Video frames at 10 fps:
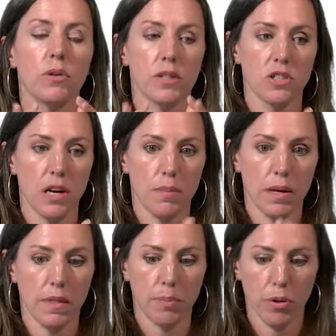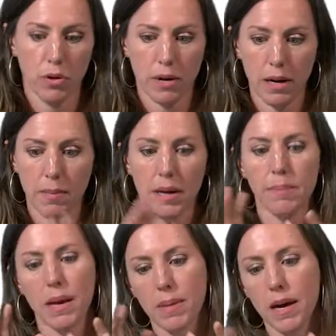who can champion the program and
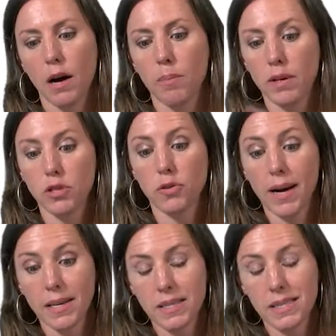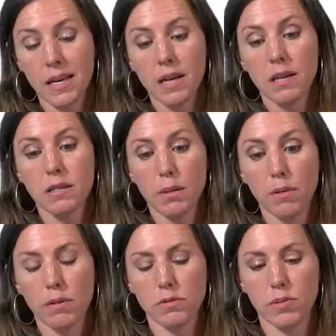maybe help address some
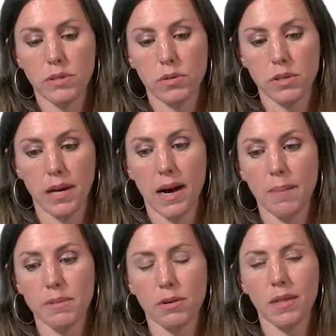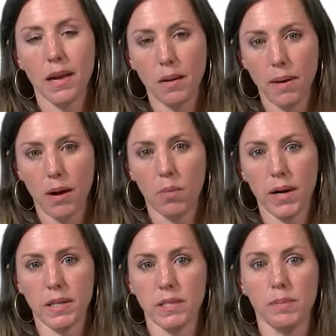of those resource gaps or think about
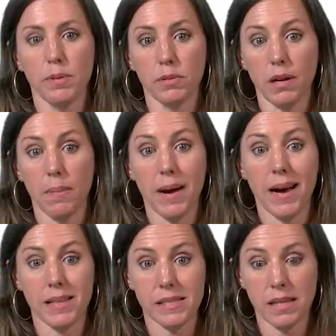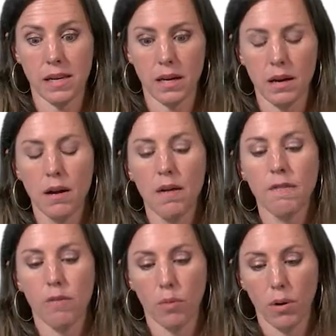ways to build capacity
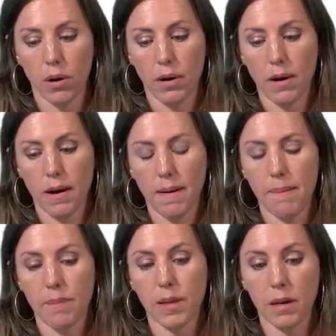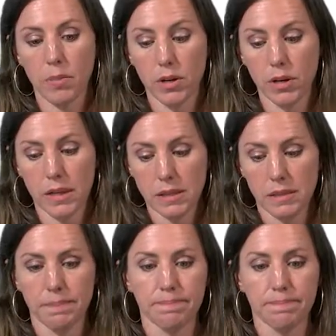for the communities.